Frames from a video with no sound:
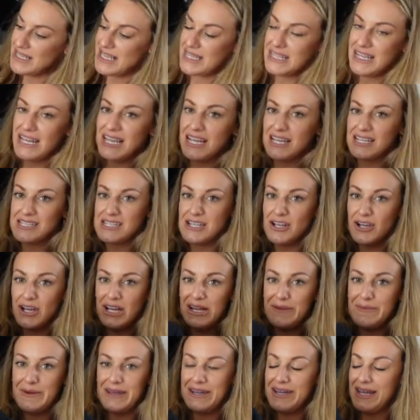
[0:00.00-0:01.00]
this like is
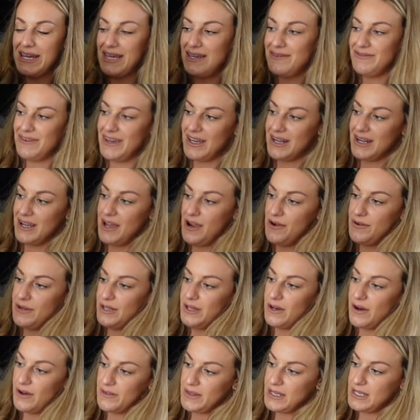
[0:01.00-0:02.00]
looking a bit navy and I only
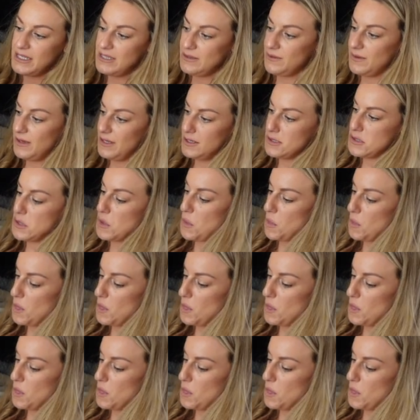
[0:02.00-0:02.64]
got this one